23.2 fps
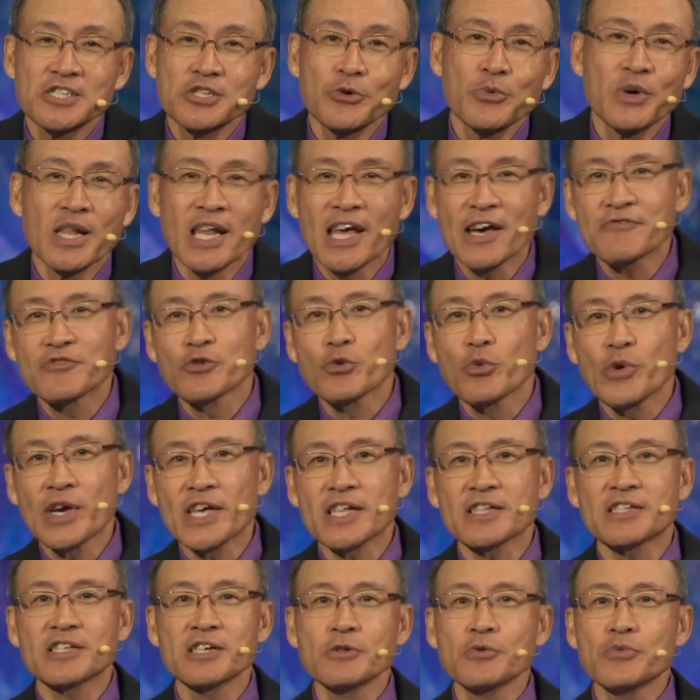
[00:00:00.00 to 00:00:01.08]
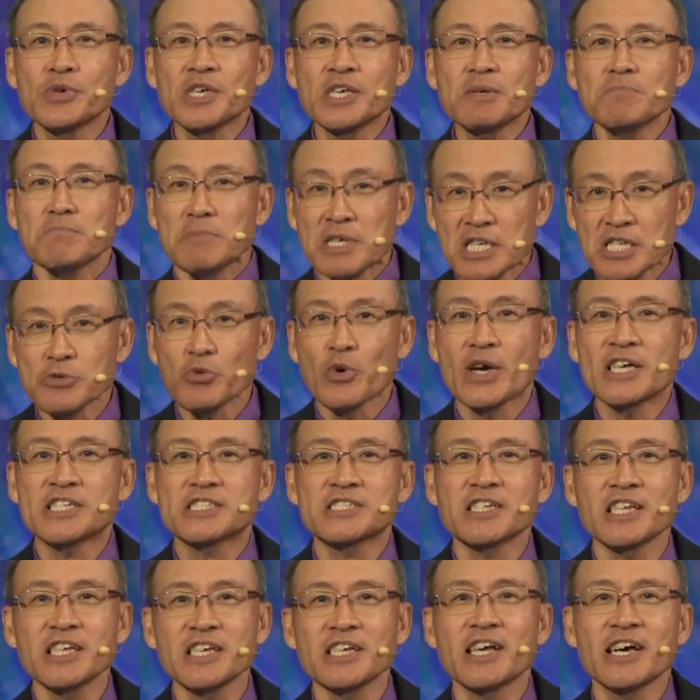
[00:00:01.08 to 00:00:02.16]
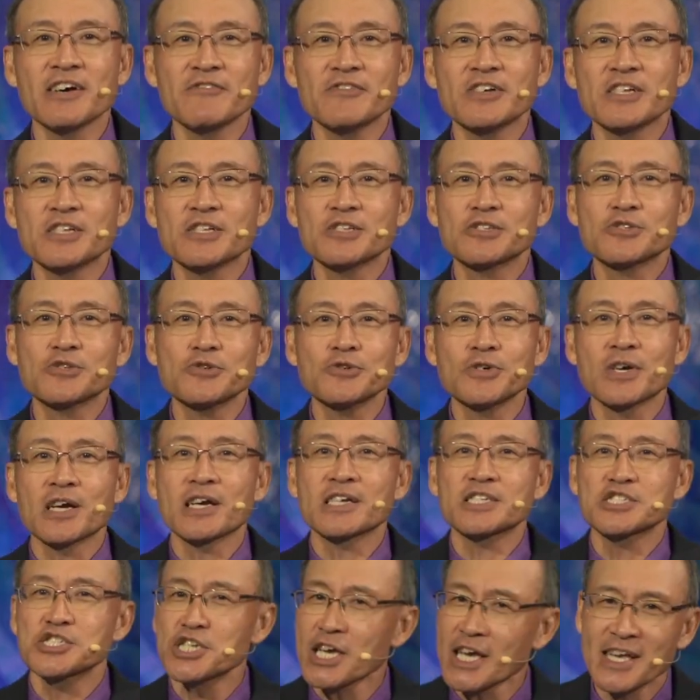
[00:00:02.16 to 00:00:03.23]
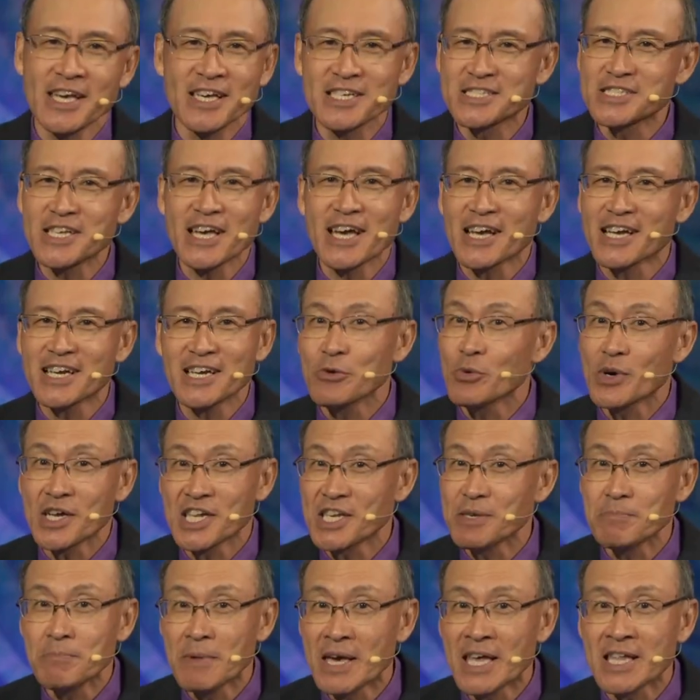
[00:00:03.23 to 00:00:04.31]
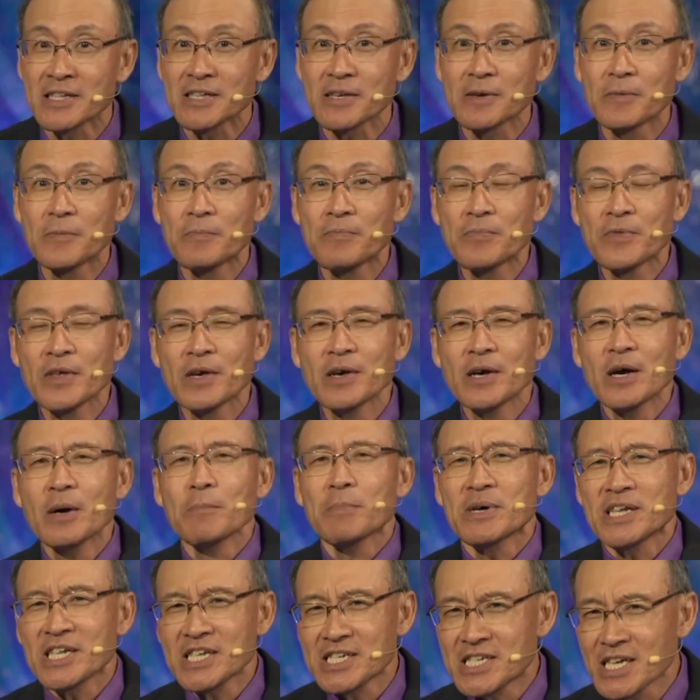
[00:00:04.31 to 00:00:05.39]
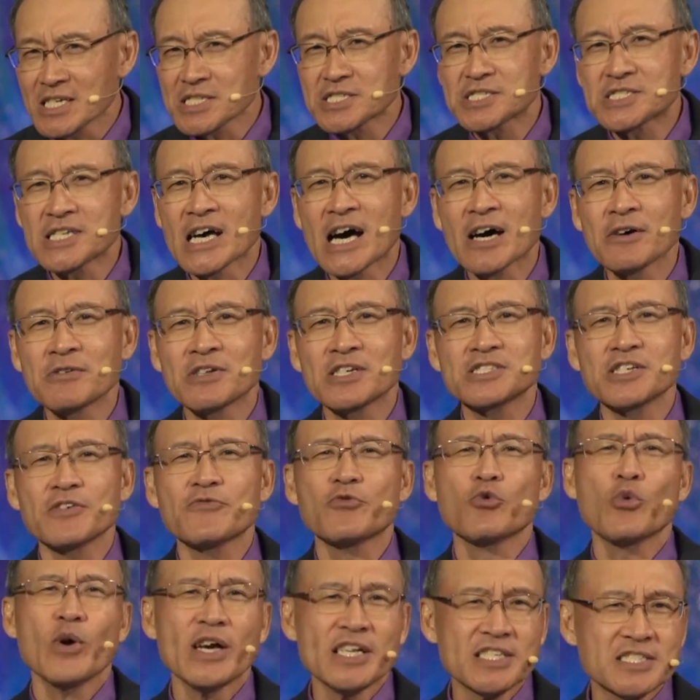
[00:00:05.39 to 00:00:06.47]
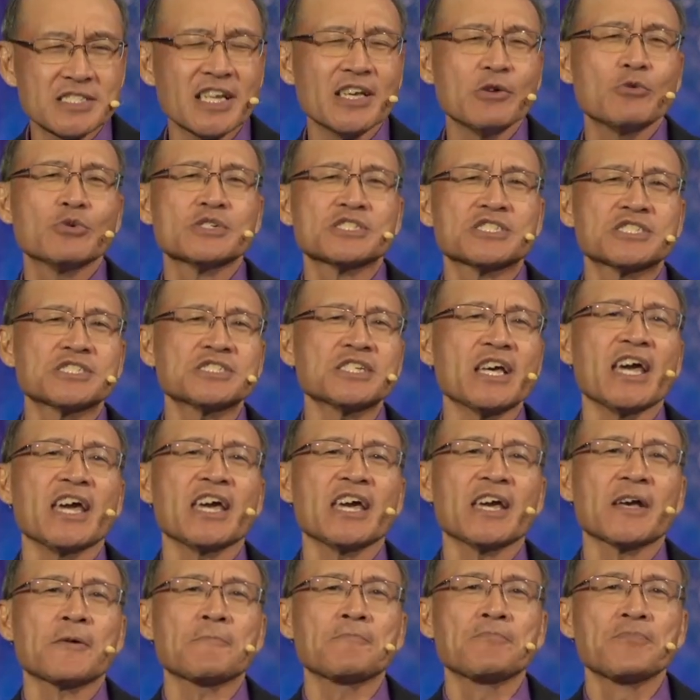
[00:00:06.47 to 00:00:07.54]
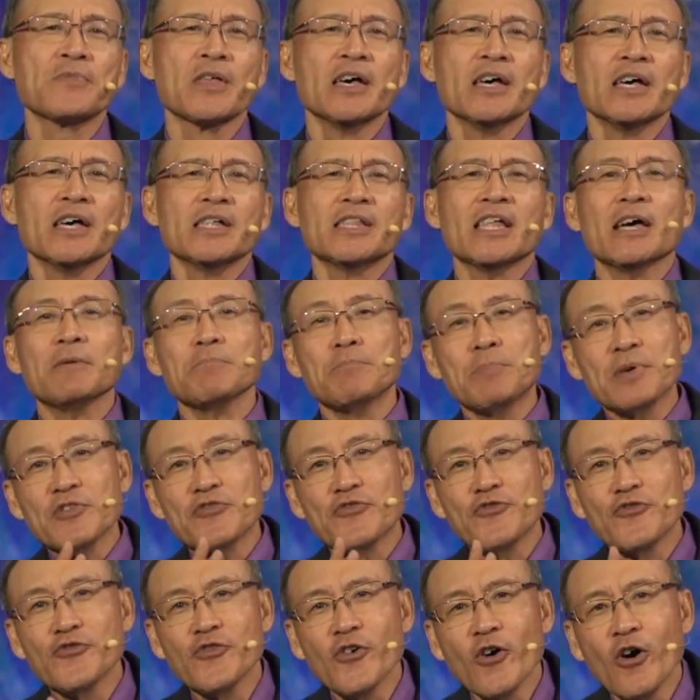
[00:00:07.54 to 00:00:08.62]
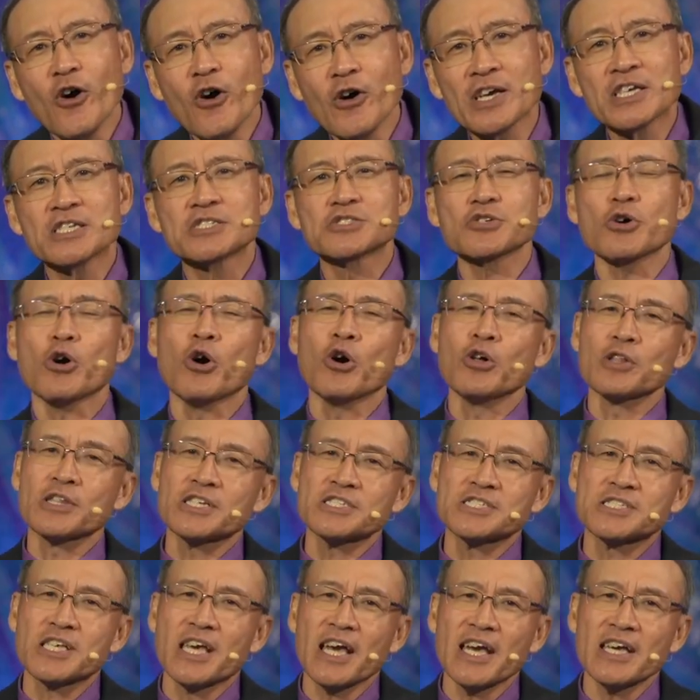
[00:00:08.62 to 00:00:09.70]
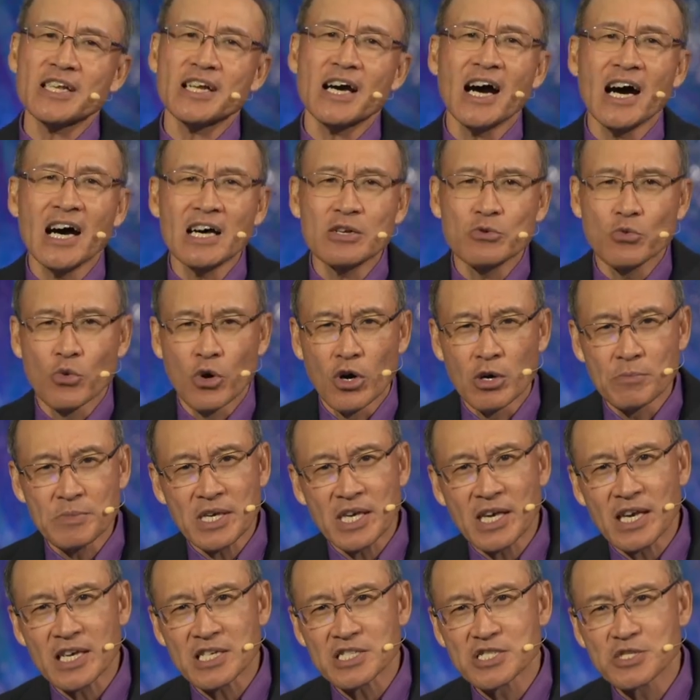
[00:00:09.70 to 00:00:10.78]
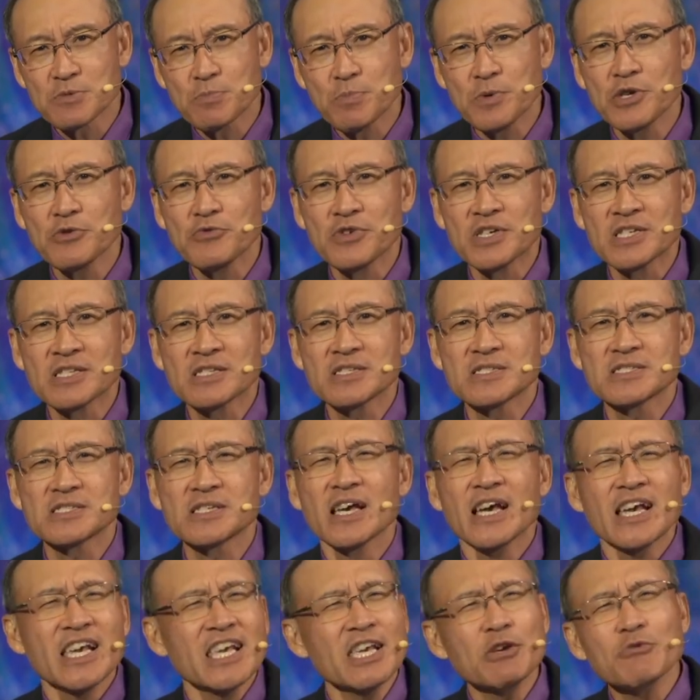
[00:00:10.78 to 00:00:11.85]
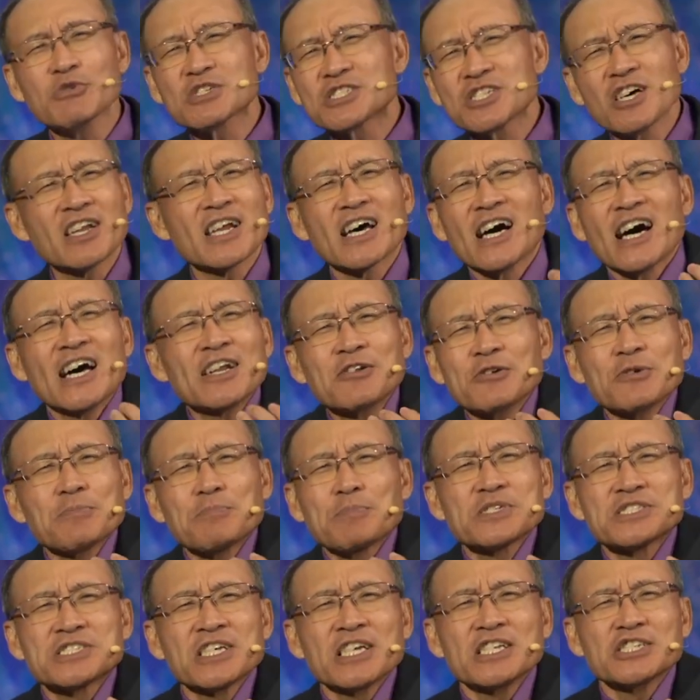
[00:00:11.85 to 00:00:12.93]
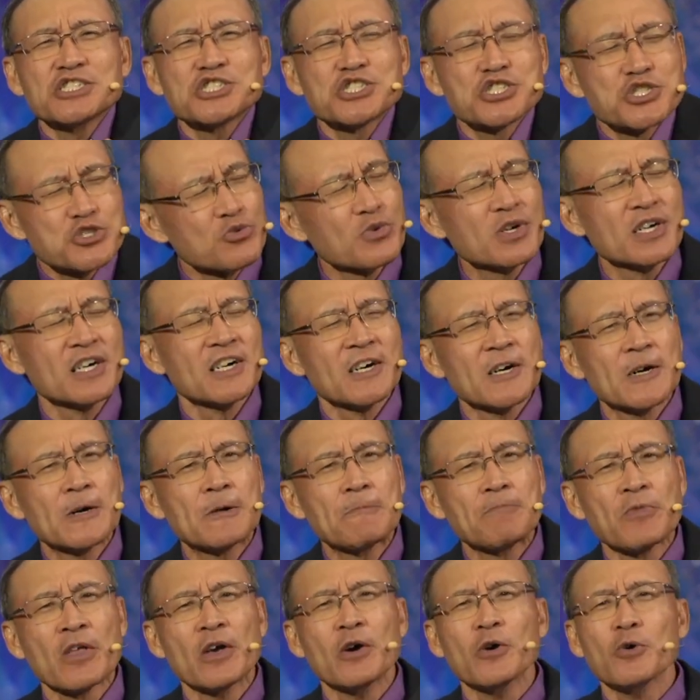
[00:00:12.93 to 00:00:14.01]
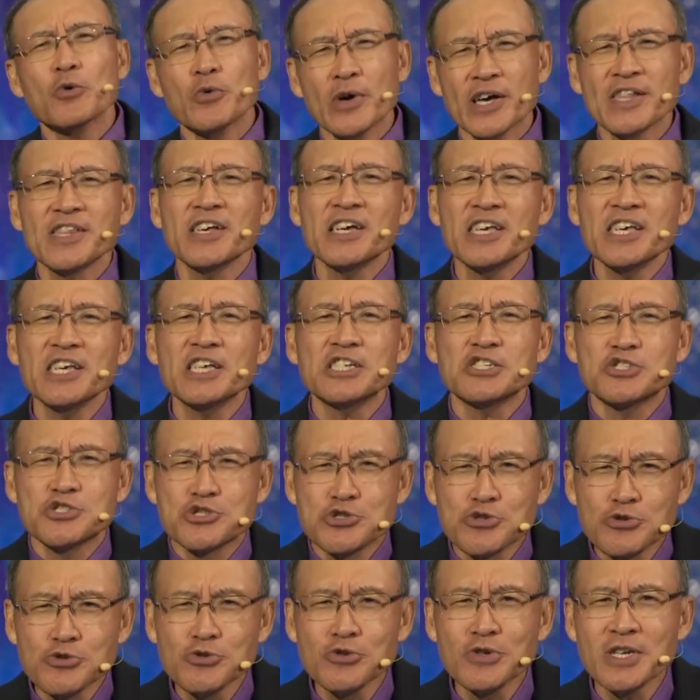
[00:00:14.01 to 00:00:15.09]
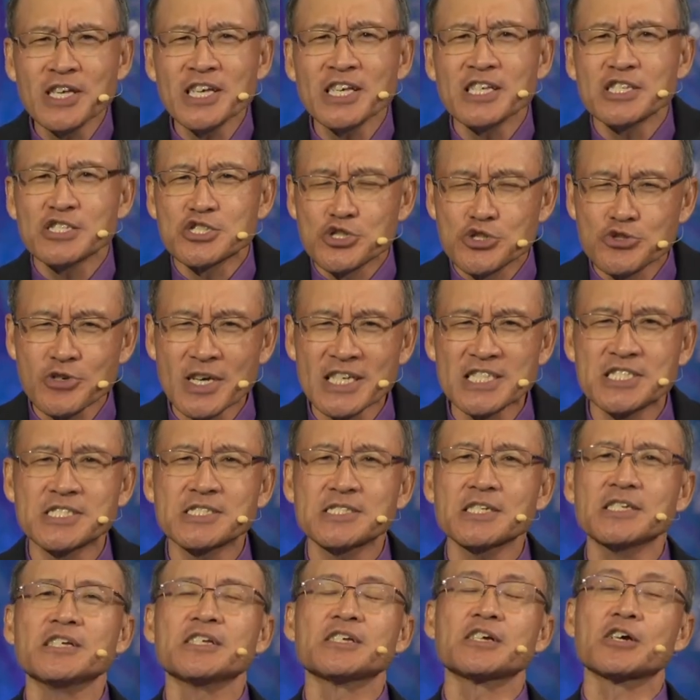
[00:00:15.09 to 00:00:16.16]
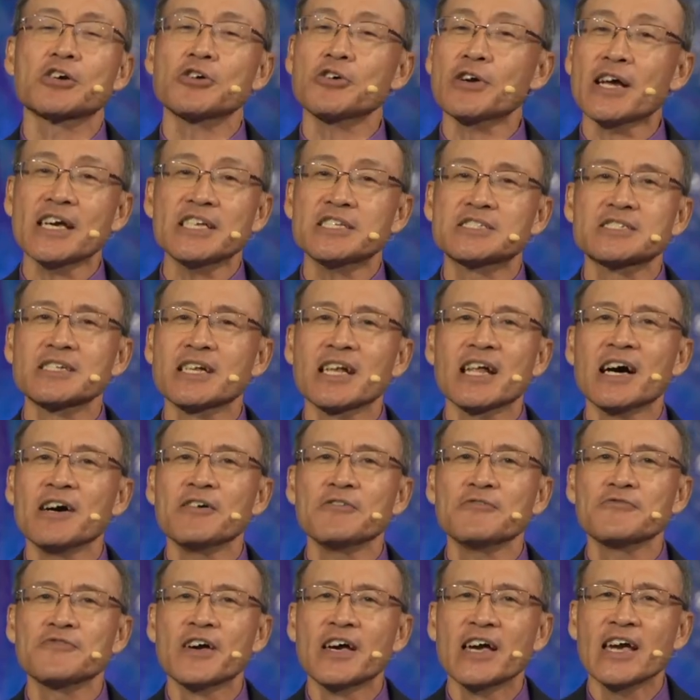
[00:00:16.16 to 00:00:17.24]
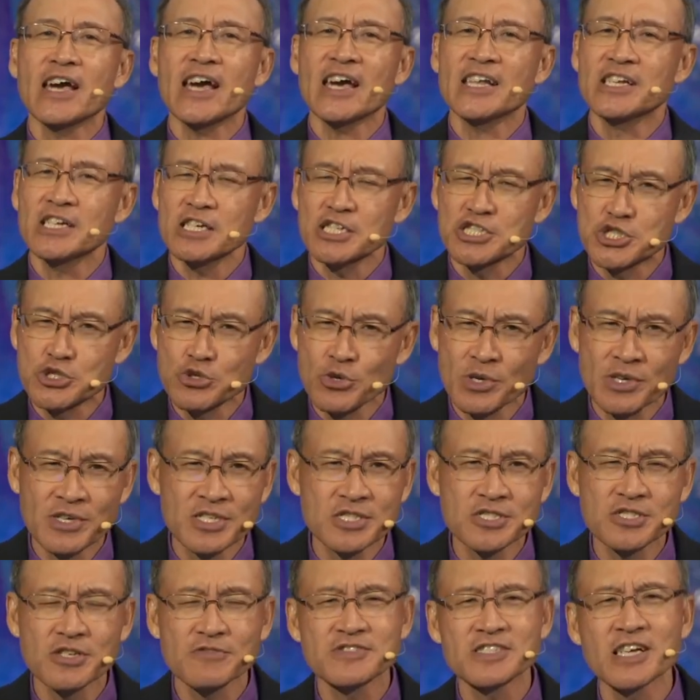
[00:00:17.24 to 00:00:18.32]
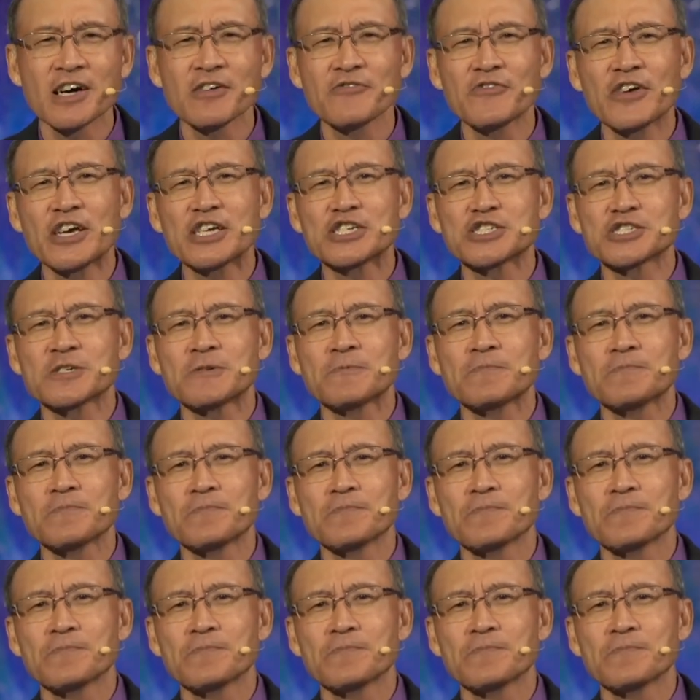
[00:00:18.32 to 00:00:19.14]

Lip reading: So we'll have to wait till we meet Wesley in heaven to check exactly what he meant. But it does sound as if Wesley was saying that before his Aldersgate heartwarming experience, he was not 100% sure whether he truly trusted in Christ's love and assurance of salvation.